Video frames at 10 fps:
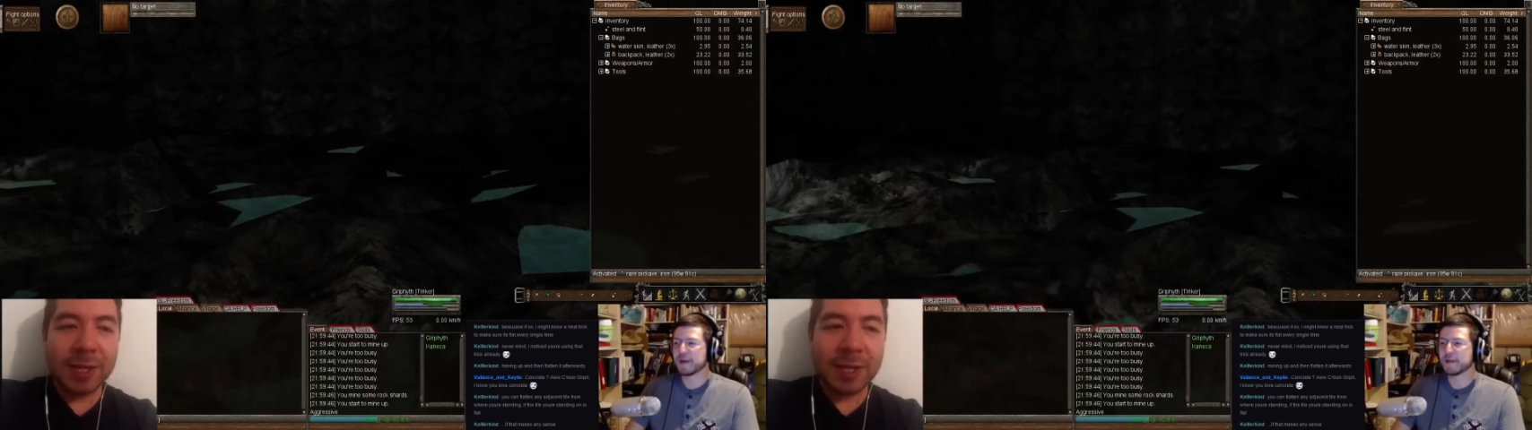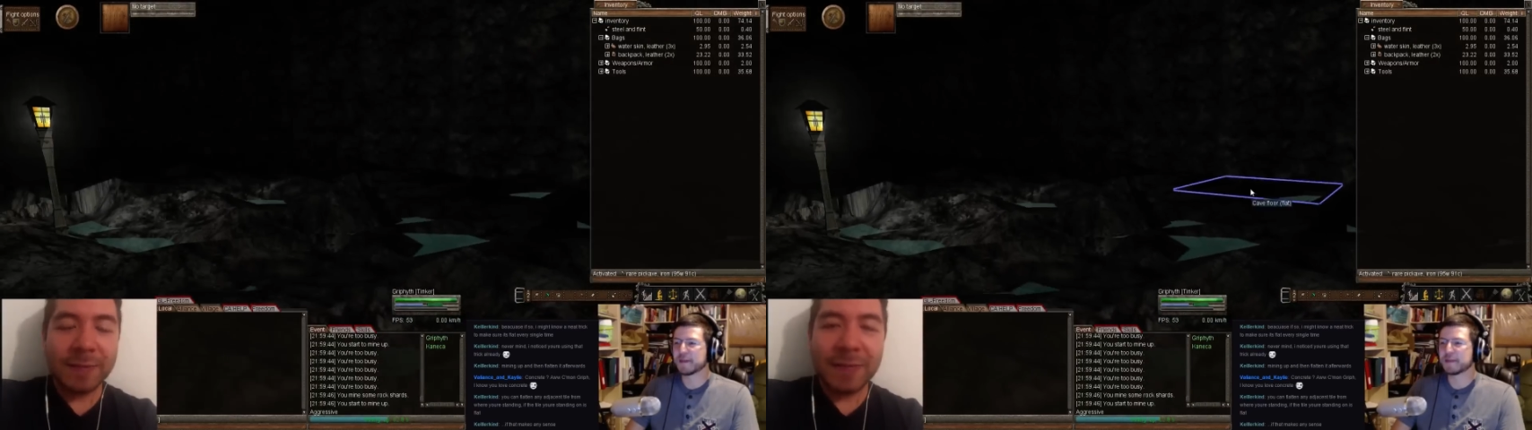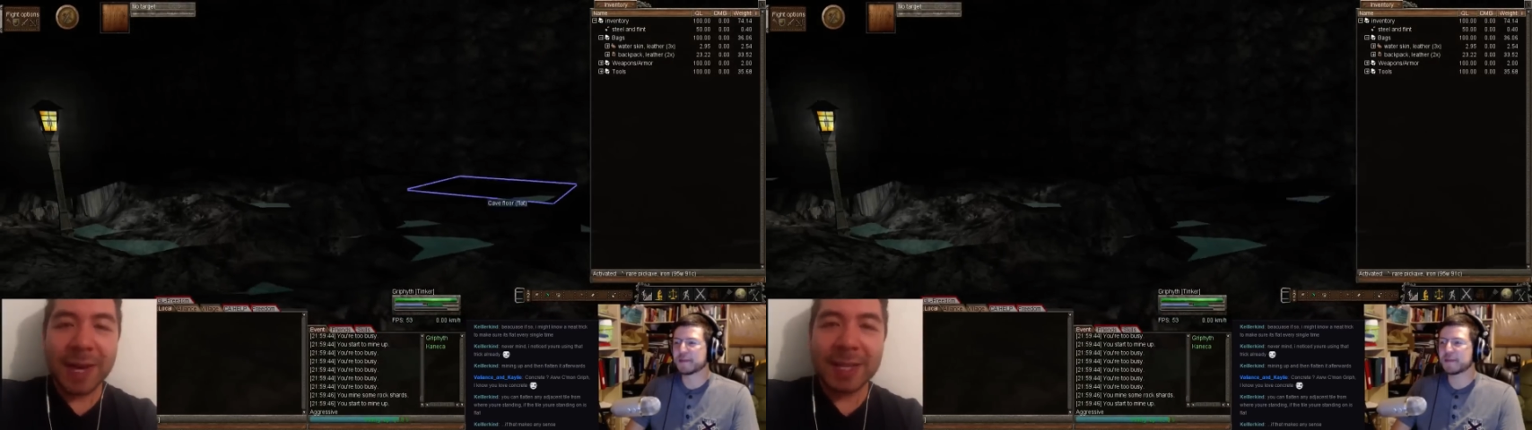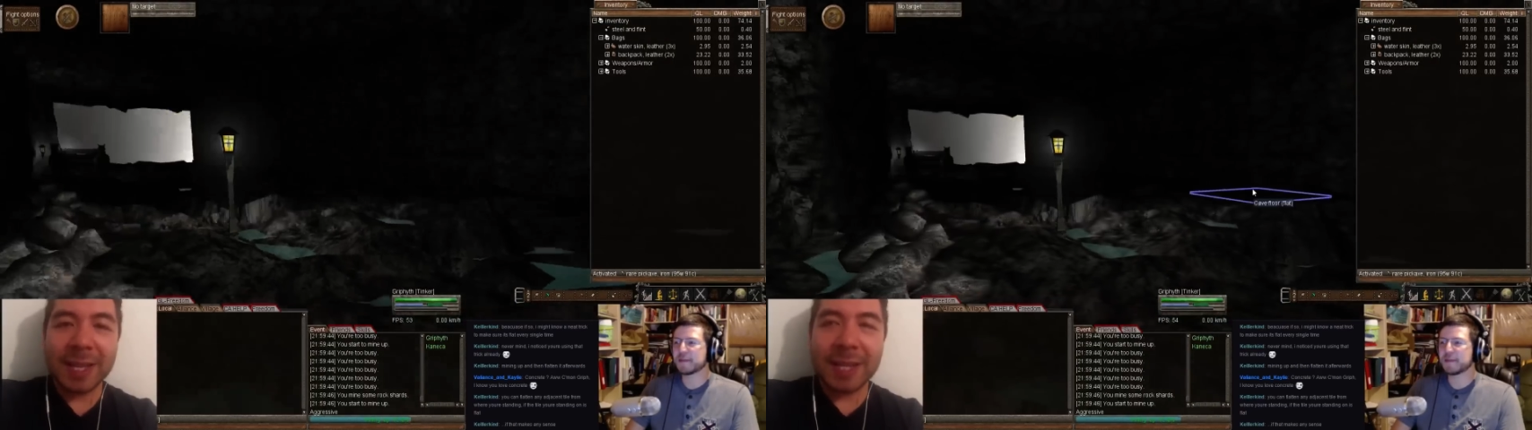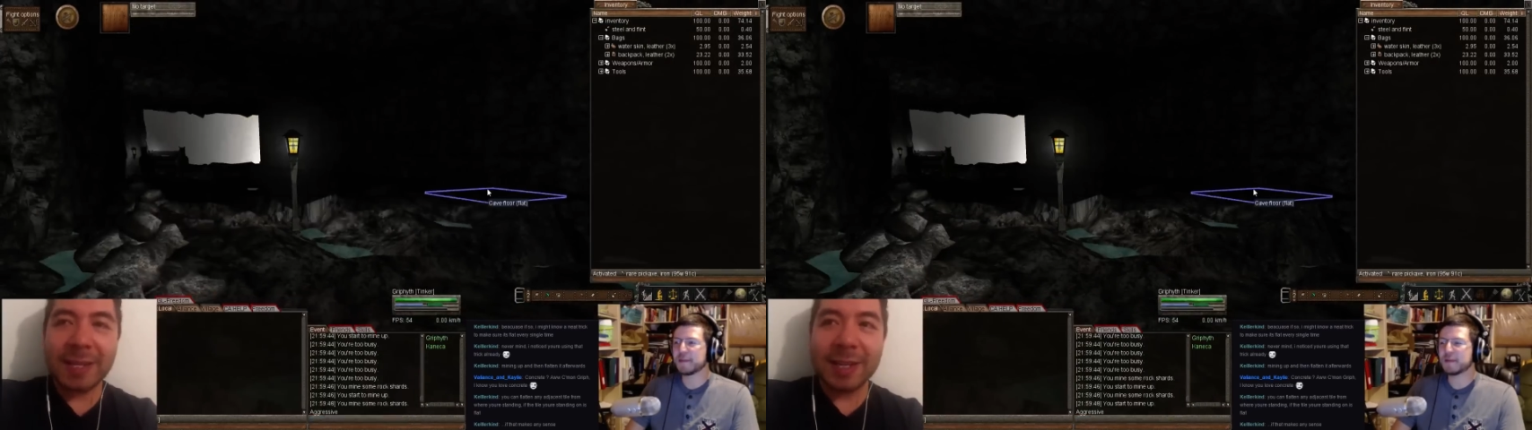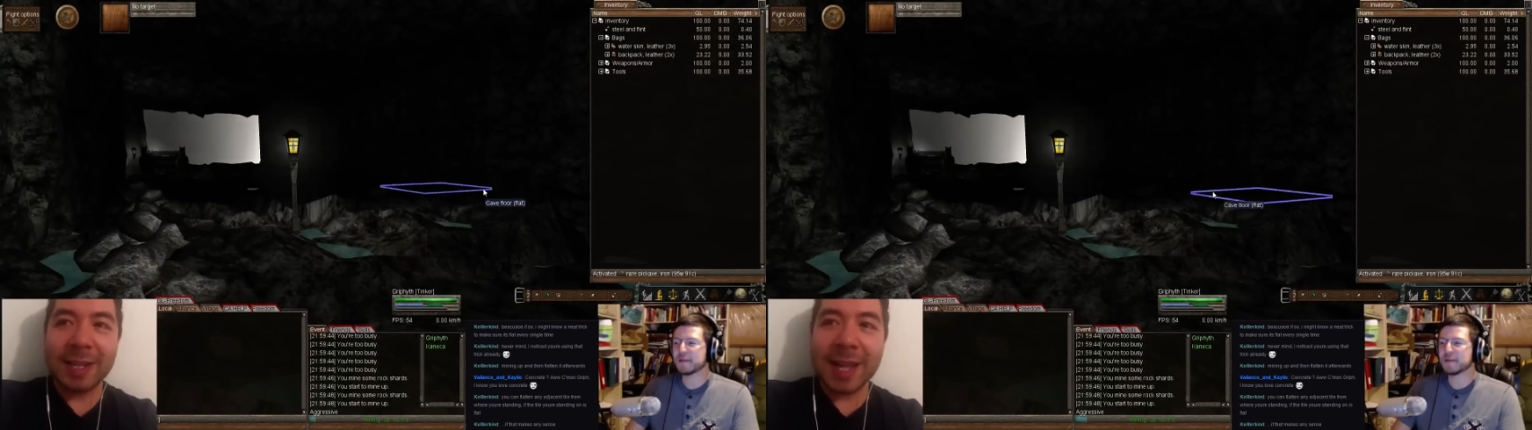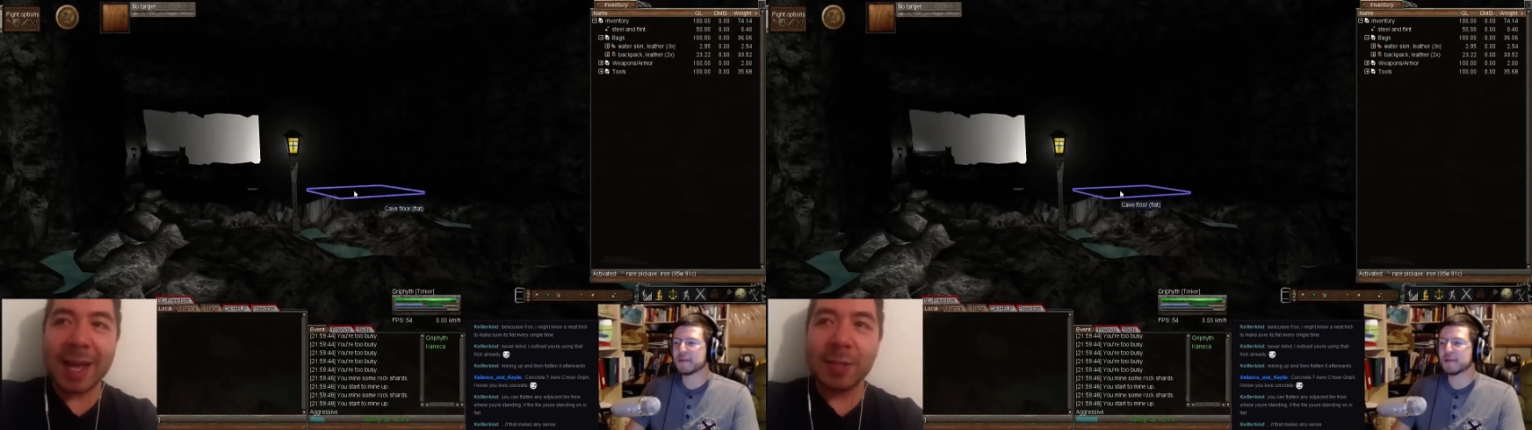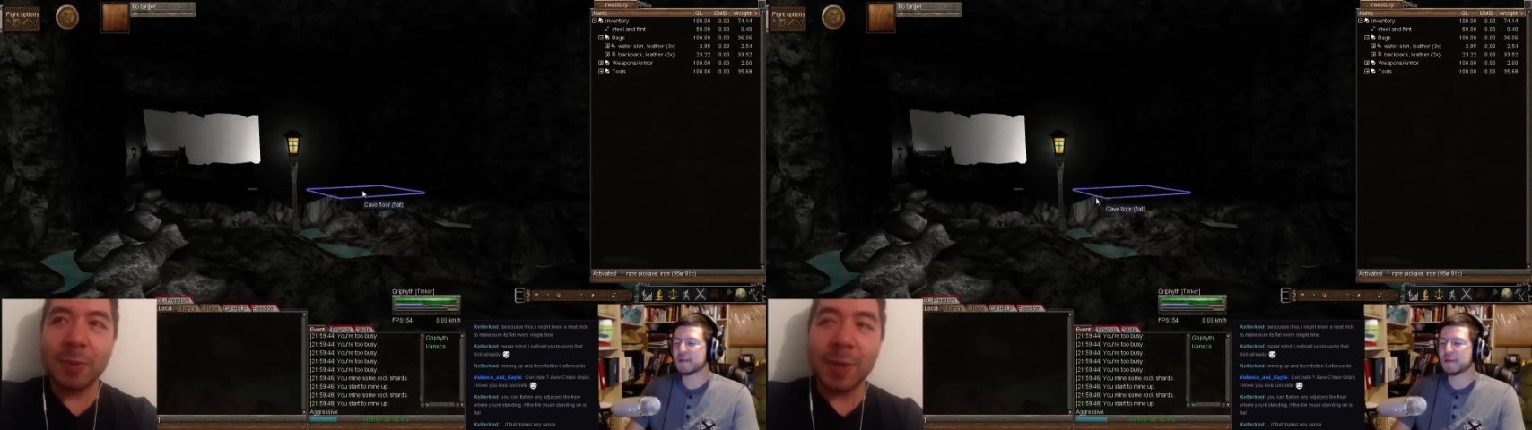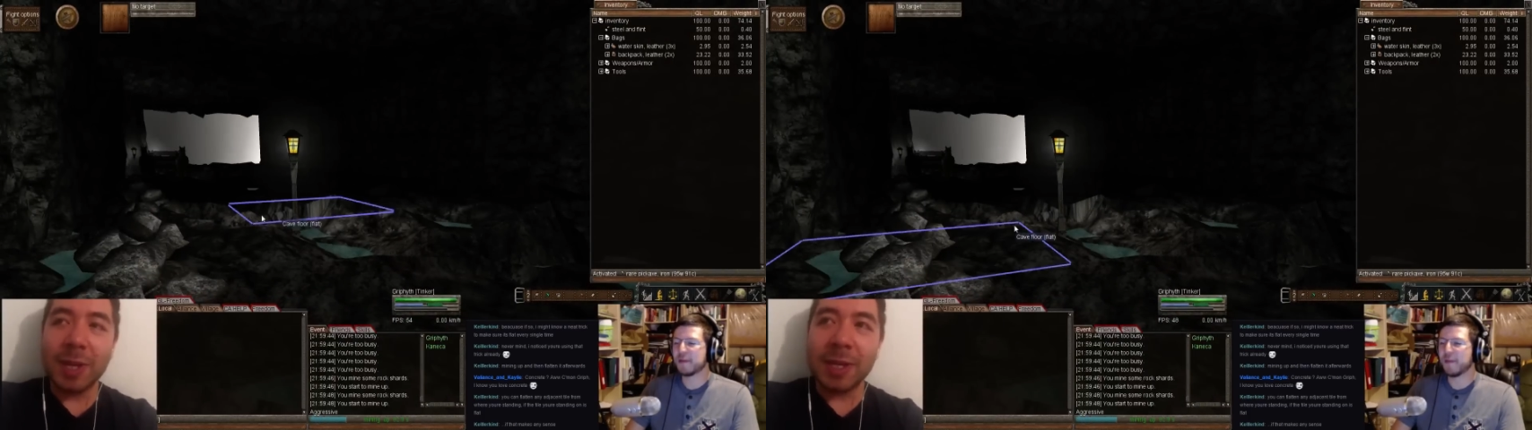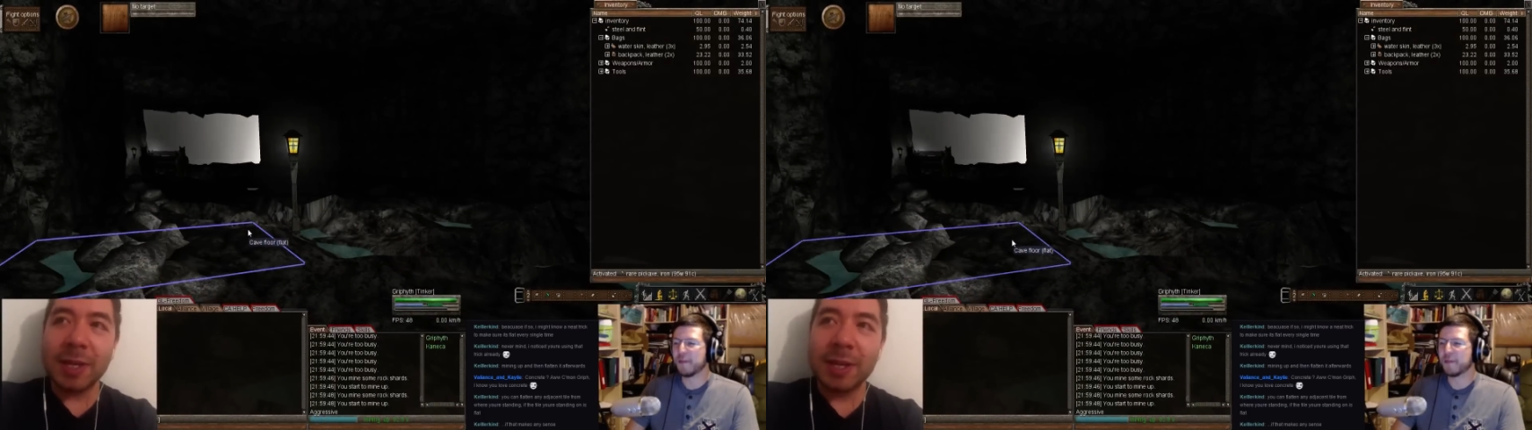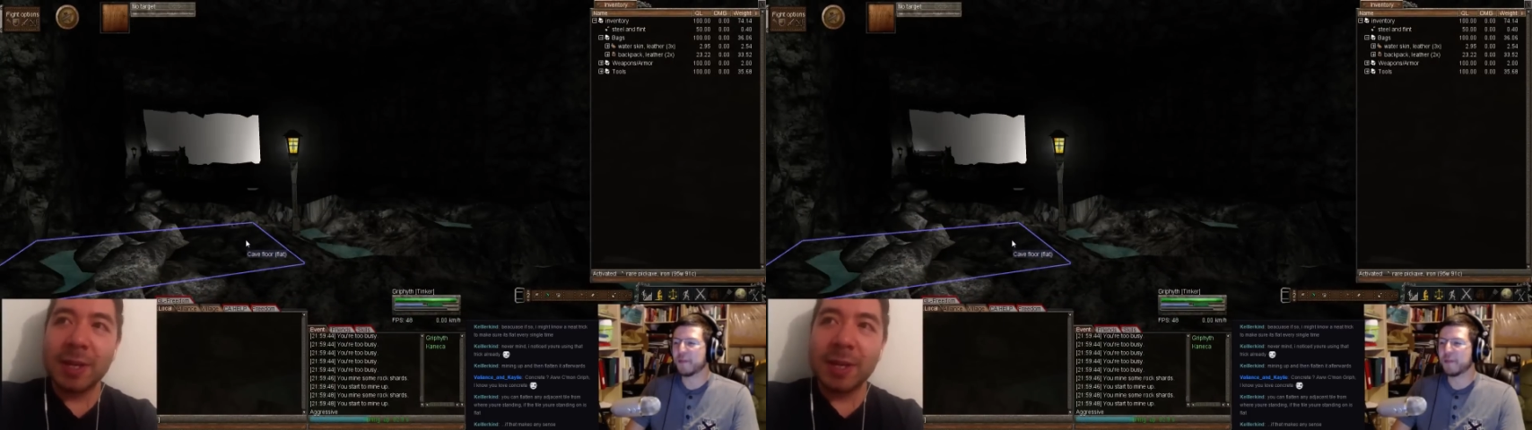The fact that last week